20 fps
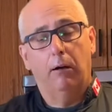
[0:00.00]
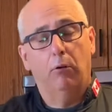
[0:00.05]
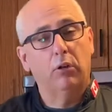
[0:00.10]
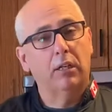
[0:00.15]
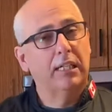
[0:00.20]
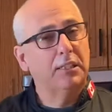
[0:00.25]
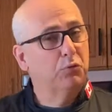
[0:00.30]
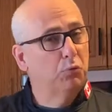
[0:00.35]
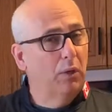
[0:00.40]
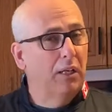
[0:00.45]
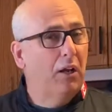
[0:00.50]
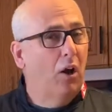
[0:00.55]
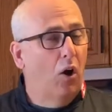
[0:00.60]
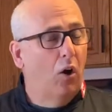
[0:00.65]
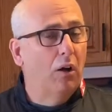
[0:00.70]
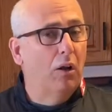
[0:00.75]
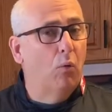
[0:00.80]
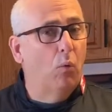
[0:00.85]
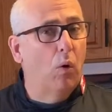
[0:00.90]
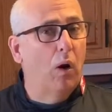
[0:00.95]
Because really
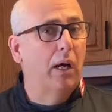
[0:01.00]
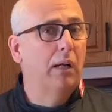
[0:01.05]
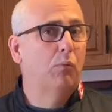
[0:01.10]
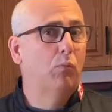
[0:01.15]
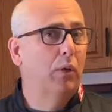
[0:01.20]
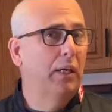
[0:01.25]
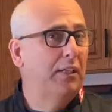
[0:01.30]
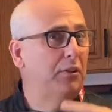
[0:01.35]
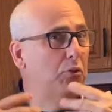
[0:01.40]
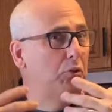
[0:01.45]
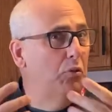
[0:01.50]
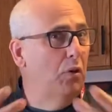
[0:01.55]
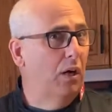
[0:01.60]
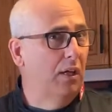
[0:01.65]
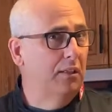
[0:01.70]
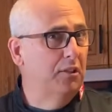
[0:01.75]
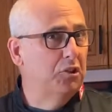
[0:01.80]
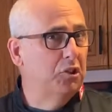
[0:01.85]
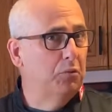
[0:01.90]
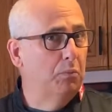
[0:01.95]
all I want when I do it
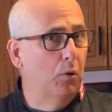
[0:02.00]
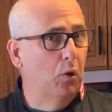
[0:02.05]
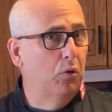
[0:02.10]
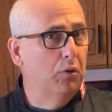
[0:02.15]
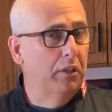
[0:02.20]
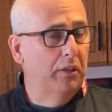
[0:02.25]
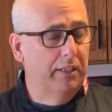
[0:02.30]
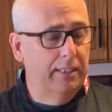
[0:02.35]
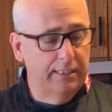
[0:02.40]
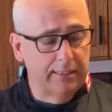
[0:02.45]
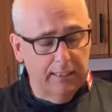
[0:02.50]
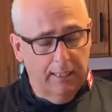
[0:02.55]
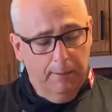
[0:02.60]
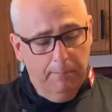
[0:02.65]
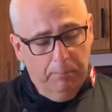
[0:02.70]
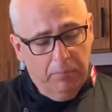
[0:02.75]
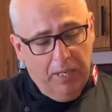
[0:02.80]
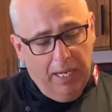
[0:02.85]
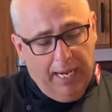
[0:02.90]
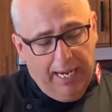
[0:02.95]
on the smoker is,
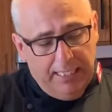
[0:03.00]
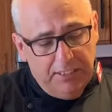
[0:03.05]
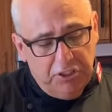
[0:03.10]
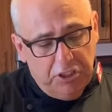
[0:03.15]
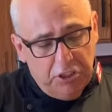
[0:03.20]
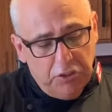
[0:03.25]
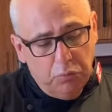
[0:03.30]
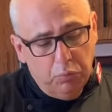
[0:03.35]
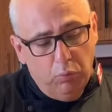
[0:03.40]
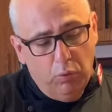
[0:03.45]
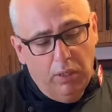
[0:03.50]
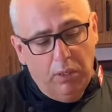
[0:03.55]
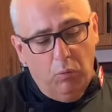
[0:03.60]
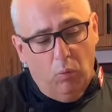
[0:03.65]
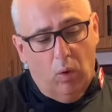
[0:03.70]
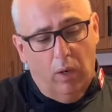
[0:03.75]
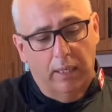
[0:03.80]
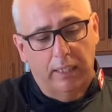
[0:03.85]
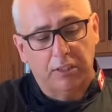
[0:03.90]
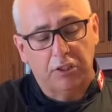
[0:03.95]
I just really
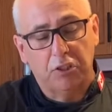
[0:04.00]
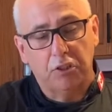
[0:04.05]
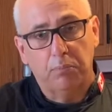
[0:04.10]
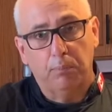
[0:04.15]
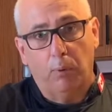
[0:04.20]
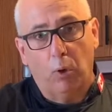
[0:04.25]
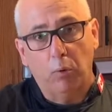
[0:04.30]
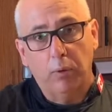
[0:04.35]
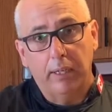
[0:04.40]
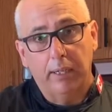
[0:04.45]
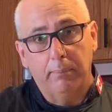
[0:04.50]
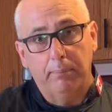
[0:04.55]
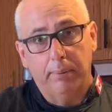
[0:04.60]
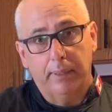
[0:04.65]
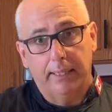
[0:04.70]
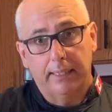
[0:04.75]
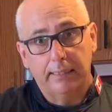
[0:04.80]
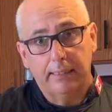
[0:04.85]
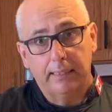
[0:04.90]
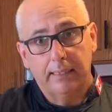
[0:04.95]
want to smoke it a
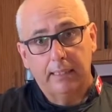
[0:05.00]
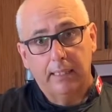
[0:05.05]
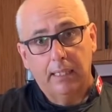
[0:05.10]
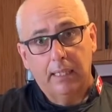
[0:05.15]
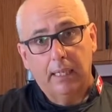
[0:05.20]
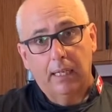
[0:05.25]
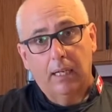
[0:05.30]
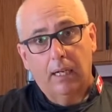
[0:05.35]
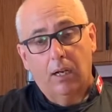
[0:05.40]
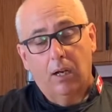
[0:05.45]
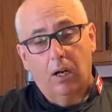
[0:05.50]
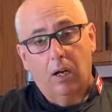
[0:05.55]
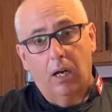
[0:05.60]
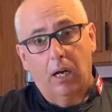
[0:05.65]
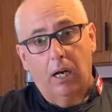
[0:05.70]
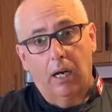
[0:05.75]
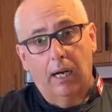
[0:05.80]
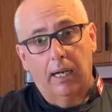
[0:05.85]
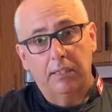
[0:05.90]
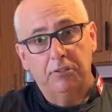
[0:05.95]
bit,
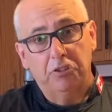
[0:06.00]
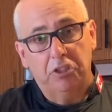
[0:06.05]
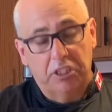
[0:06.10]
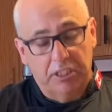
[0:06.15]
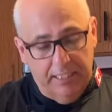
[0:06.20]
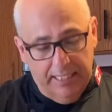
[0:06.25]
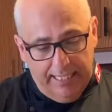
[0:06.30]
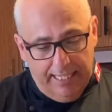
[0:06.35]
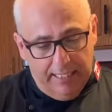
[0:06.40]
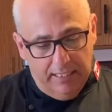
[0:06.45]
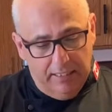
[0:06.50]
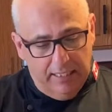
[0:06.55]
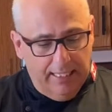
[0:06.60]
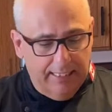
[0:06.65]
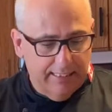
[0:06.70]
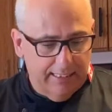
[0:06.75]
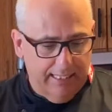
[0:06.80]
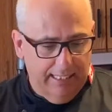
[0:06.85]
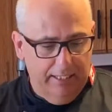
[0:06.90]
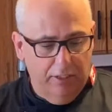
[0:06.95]
just to get a
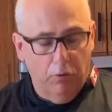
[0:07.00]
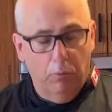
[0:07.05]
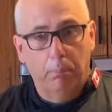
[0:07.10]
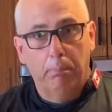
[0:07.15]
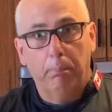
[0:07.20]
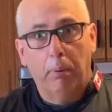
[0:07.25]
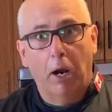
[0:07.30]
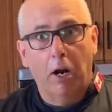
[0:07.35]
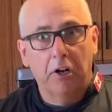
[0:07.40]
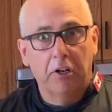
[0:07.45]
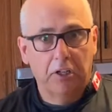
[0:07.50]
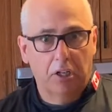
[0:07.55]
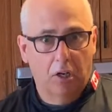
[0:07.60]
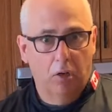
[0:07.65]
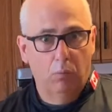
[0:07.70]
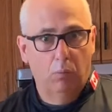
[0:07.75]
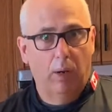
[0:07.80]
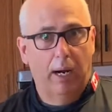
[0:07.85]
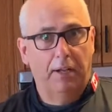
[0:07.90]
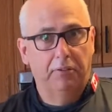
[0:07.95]
nice little bark
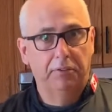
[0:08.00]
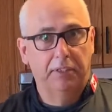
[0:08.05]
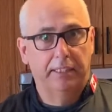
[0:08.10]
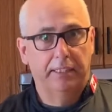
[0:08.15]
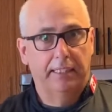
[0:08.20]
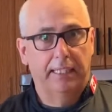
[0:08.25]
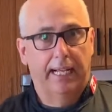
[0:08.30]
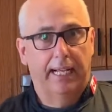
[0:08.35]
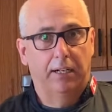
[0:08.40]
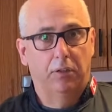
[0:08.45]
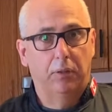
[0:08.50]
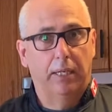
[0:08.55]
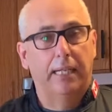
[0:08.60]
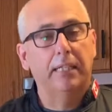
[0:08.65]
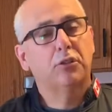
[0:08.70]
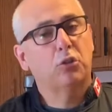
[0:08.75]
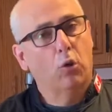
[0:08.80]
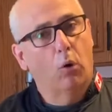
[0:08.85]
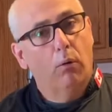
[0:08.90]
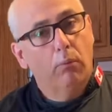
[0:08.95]
around it and that, okay?
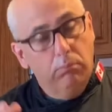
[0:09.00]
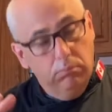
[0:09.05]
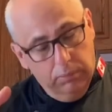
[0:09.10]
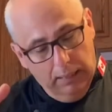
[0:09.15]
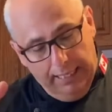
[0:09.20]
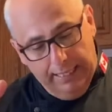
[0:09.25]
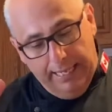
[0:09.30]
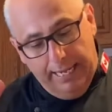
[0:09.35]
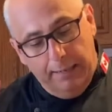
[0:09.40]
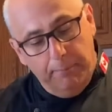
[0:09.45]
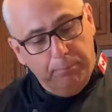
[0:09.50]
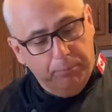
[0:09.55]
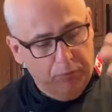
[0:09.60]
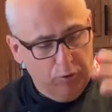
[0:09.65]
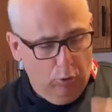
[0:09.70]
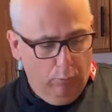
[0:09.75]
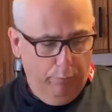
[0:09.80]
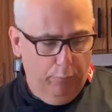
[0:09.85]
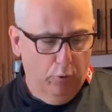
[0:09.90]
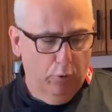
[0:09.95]
So again,
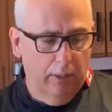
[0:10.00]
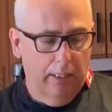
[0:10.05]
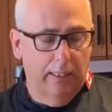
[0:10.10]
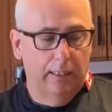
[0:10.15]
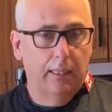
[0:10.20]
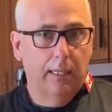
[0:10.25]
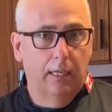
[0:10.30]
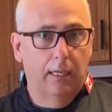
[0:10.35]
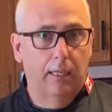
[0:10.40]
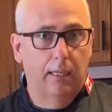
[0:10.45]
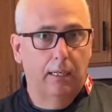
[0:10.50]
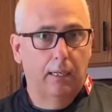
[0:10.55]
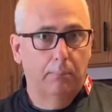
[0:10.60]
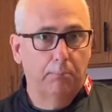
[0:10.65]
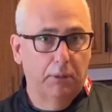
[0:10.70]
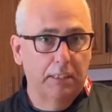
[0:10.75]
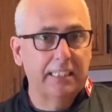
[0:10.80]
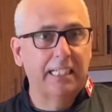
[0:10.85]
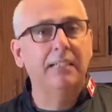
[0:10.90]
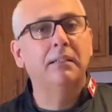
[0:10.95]
so for a
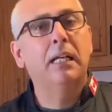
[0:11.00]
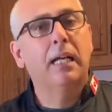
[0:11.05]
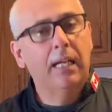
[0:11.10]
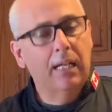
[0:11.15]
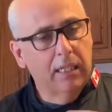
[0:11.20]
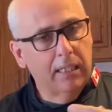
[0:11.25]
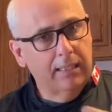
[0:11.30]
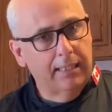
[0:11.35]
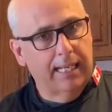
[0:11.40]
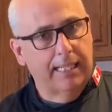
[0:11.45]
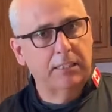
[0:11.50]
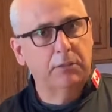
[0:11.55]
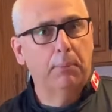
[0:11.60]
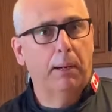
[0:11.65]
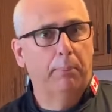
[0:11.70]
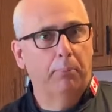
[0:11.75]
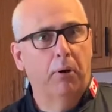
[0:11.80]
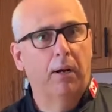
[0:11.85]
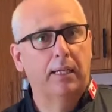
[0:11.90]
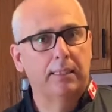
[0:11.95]
brisket, that's my
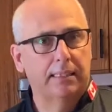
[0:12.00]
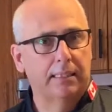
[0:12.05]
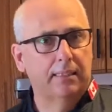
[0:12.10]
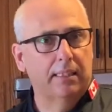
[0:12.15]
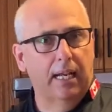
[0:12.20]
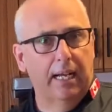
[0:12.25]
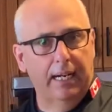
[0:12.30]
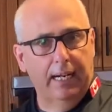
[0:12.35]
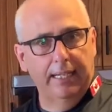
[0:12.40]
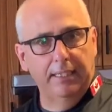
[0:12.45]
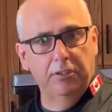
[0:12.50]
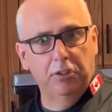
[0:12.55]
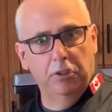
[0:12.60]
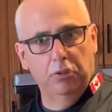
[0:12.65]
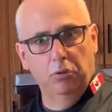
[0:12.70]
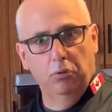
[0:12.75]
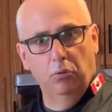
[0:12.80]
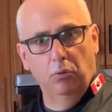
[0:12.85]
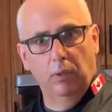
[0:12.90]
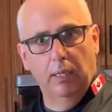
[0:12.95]
process. I like
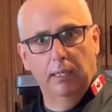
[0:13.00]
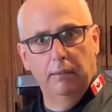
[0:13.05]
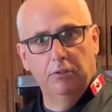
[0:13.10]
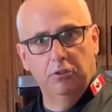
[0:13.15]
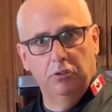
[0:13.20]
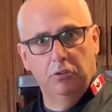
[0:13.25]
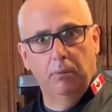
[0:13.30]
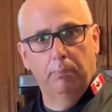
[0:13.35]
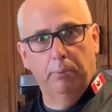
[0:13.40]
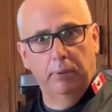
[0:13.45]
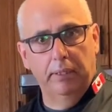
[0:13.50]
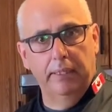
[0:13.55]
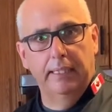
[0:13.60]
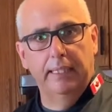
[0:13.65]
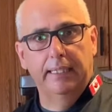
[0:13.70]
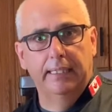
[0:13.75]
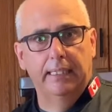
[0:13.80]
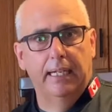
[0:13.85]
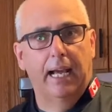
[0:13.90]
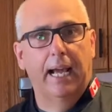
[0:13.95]
to put it
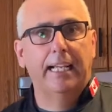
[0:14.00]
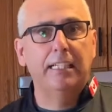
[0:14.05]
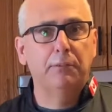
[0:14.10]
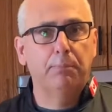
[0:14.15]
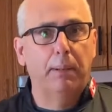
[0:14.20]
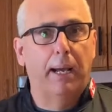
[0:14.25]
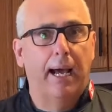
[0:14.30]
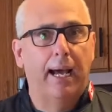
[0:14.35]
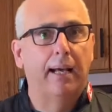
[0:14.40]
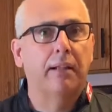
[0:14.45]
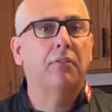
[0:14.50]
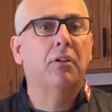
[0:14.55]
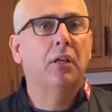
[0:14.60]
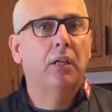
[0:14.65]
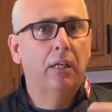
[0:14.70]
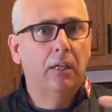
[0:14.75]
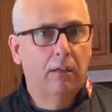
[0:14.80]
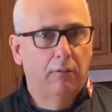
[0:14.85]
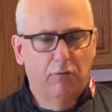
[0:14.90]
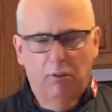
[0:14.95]
in an ice bath
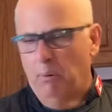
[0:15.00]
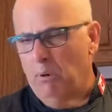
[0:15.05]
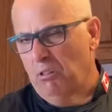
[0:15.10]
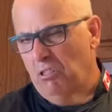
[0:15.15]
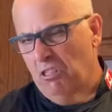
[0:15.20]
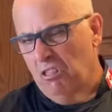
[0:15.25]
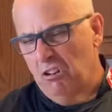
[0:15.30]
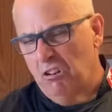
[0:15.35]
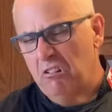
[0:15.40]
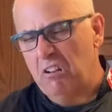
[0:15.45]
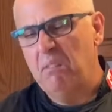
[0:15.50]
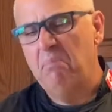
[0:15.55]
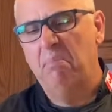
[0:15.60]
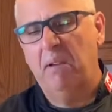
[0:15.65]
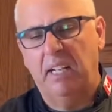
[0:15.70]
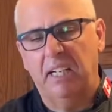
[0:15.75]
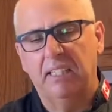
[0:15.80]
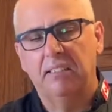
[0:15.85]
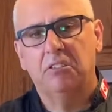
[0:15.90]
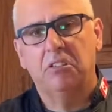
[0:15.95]
for about 30
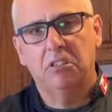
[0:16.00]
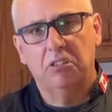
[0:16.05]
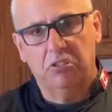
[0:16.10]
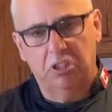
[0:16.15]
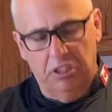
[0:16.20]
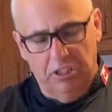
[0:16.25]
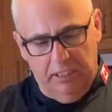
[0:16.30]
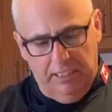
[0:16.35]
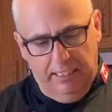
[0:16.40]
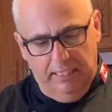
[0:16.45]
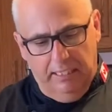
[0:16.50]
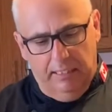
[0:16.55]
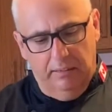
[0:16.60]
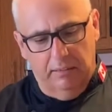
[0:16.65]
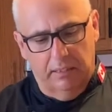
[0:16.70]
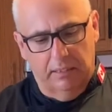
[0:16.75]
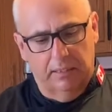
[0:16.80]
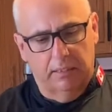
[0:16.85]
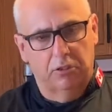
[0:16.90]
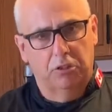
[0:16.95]
minutes just to
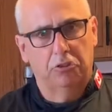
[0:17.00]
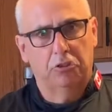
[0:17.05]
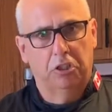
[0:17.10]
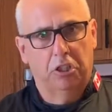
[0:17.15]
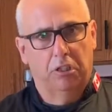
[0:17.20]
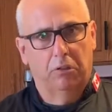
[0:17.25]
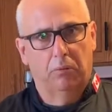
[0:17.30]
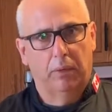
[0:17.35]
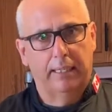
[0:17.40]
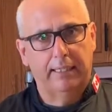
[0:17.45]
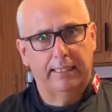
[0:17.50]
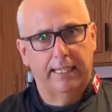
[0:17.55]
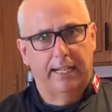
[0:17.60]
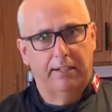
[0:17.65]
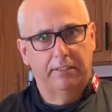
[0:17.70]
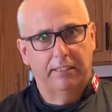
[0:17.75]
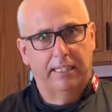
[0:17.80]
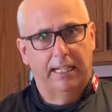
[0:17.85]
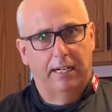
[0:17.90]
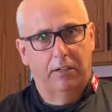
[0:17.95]
chill it right
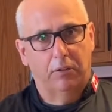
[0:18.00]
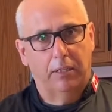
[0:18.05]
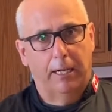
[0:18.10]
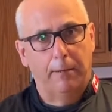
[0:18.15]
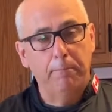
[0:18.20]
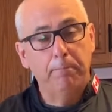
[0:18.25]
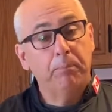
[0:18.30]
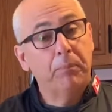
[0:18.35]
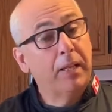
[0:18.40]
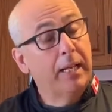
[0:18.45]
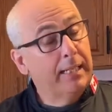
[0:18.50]
down and that, okay?